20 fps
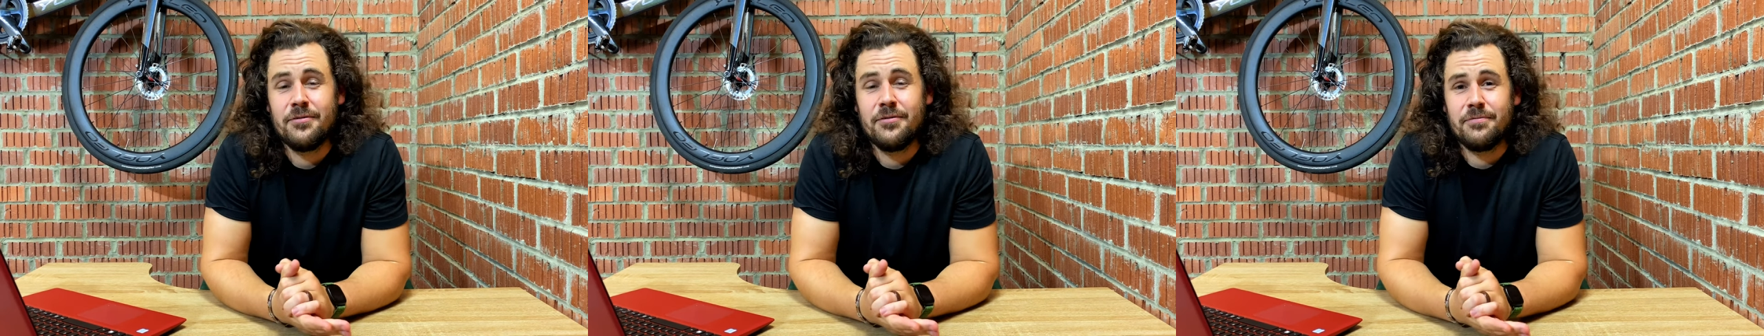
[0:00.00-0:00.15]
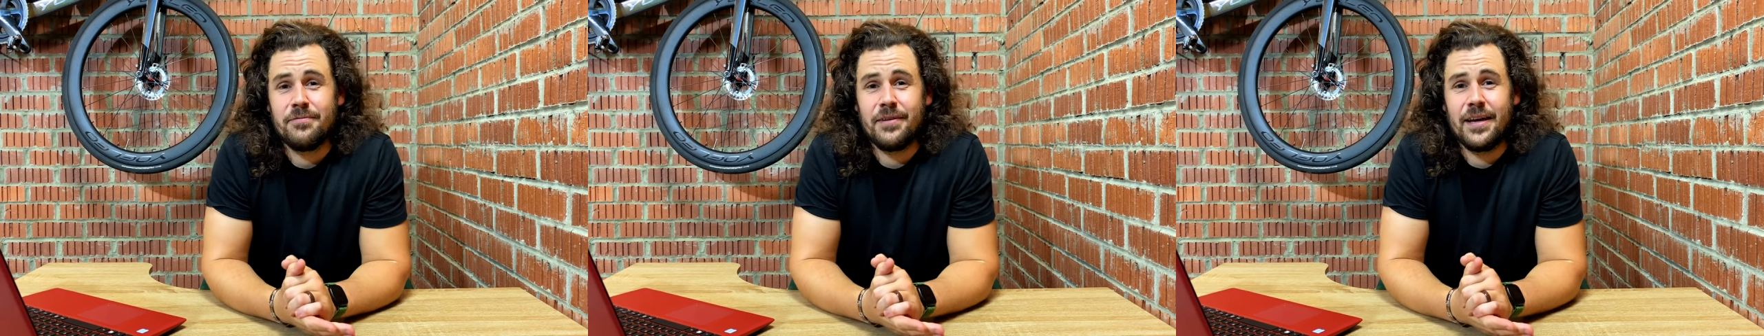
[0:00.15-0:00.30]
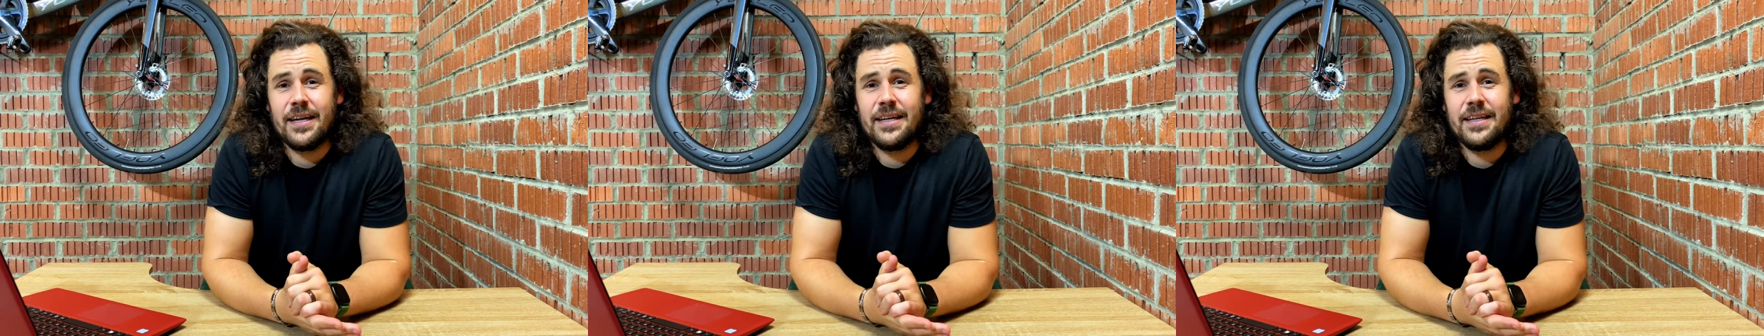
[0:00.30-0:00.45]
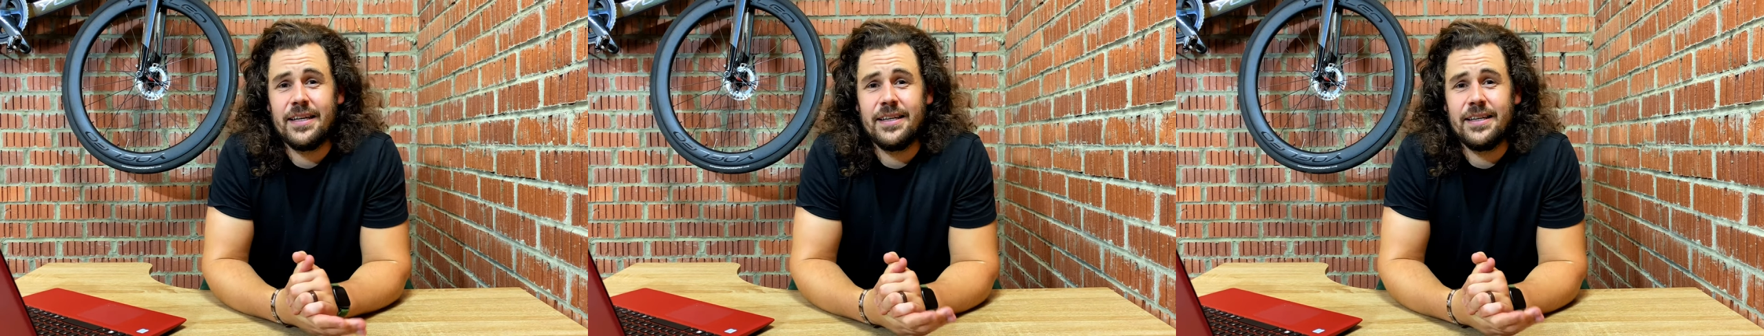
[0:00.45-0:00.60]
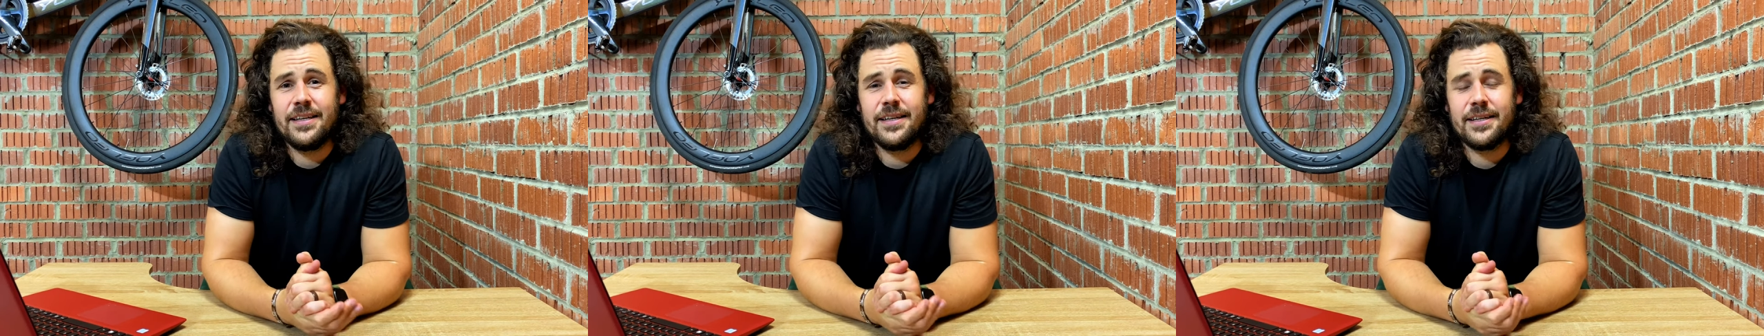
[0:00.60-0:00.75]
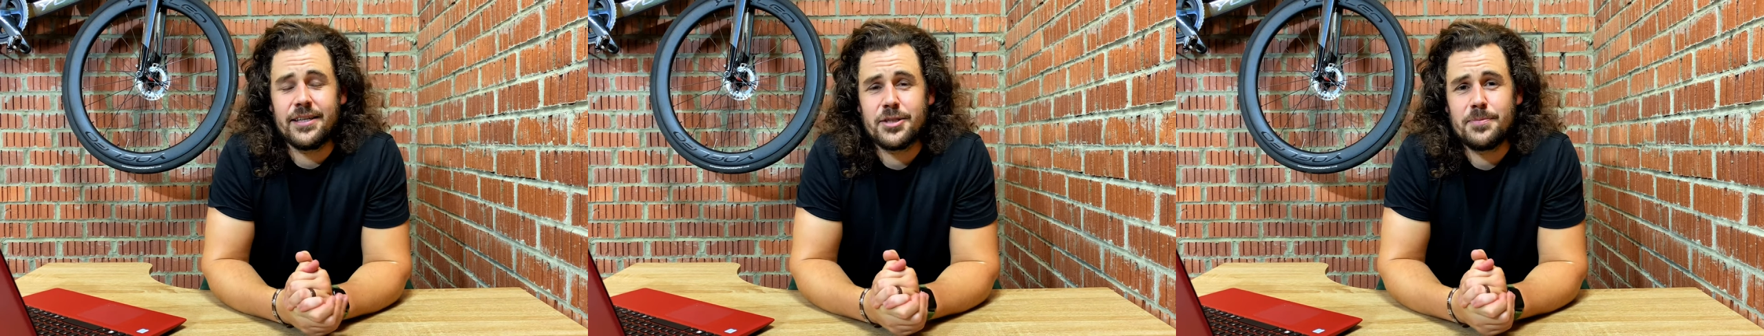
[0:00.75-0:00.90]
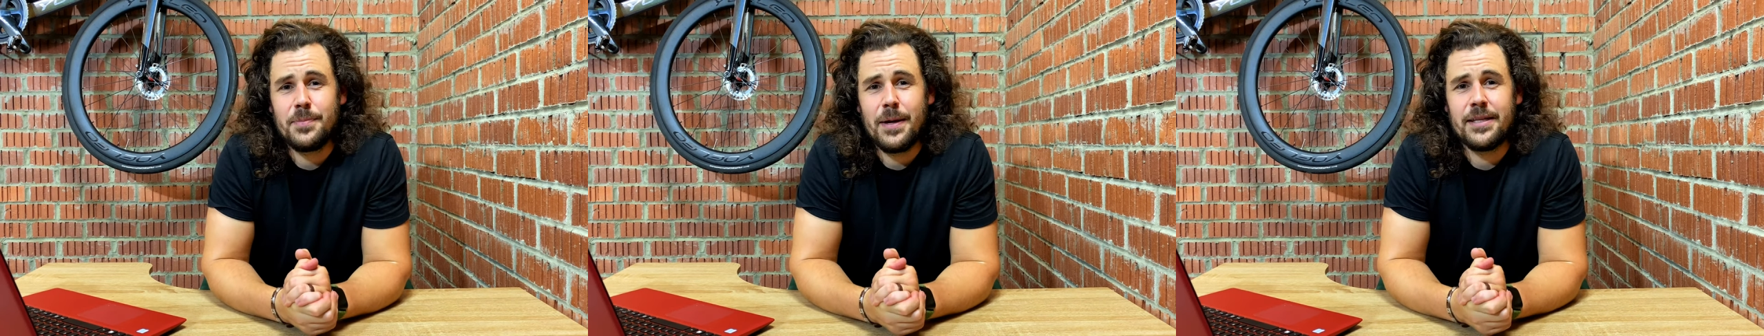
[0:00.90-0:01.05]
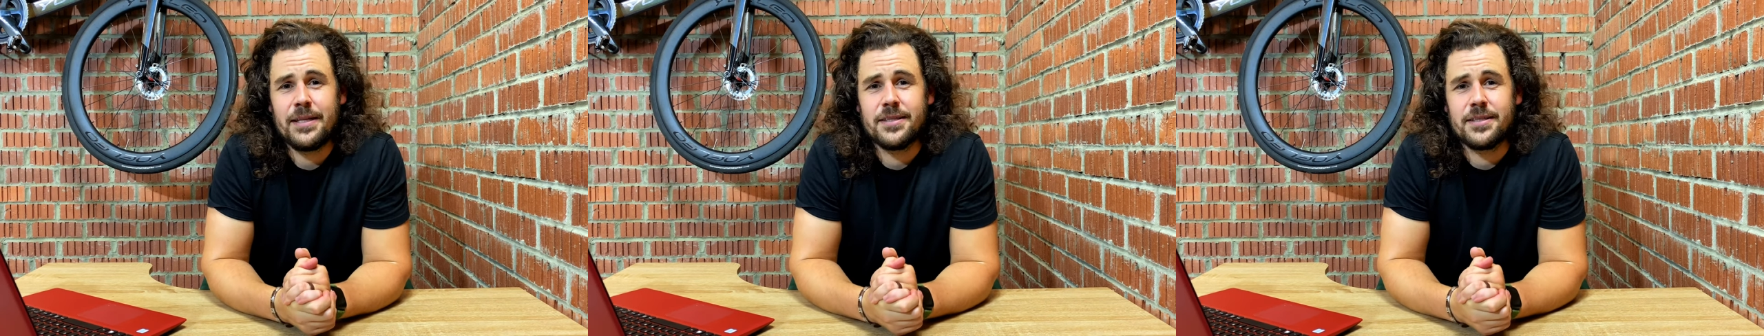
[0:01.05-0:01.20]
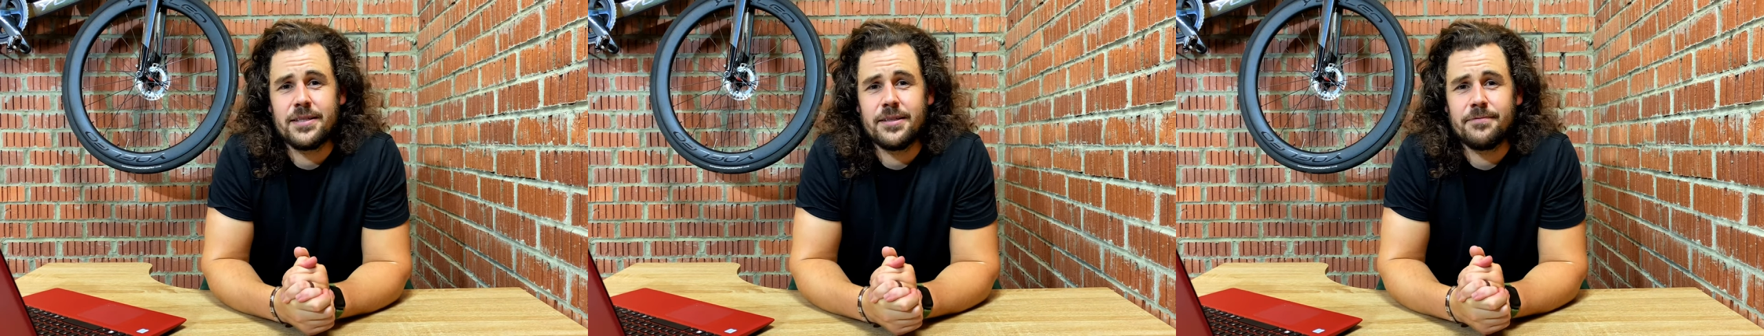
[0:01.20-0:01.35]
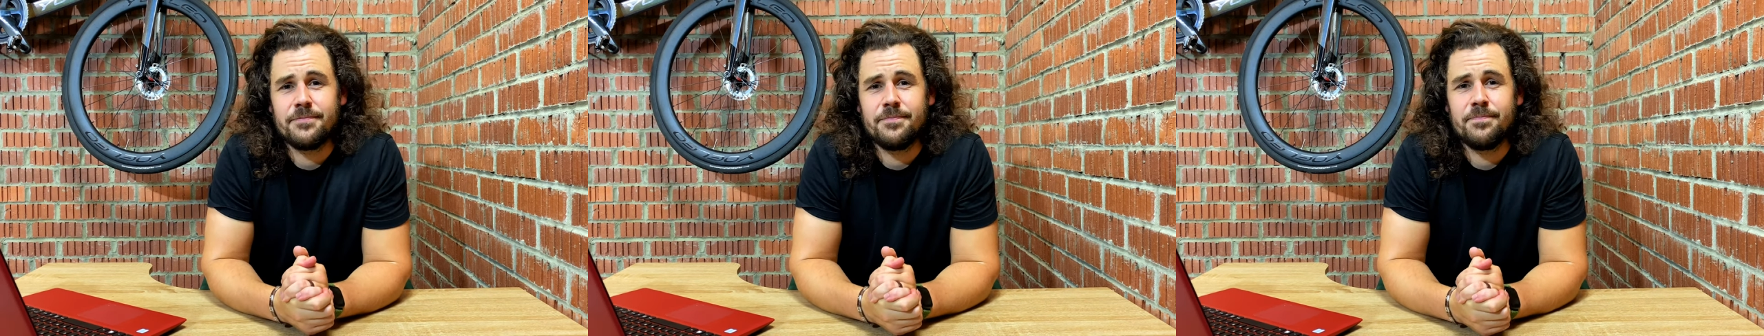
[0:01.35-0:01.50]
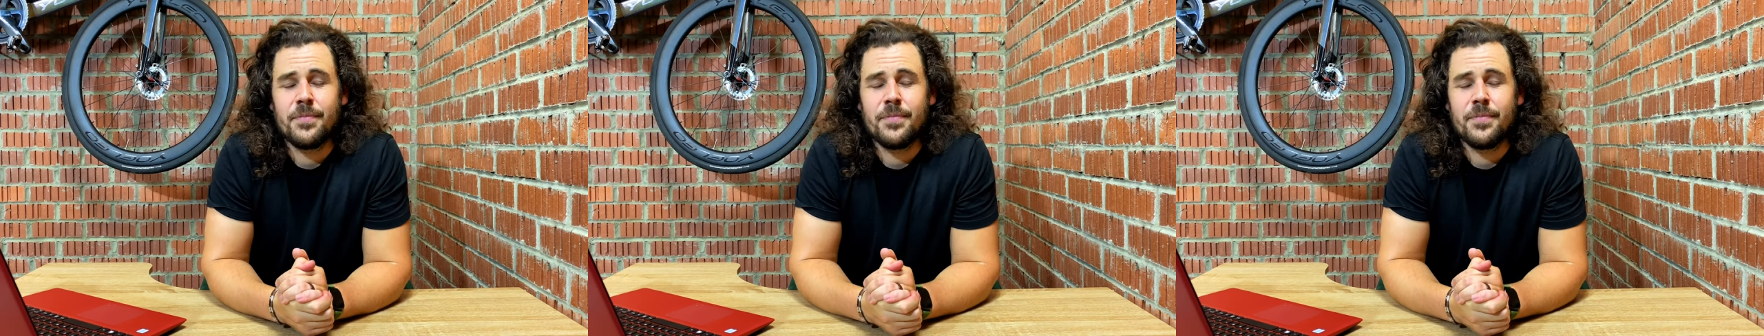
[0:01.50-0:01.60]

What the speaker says: fairly expensive.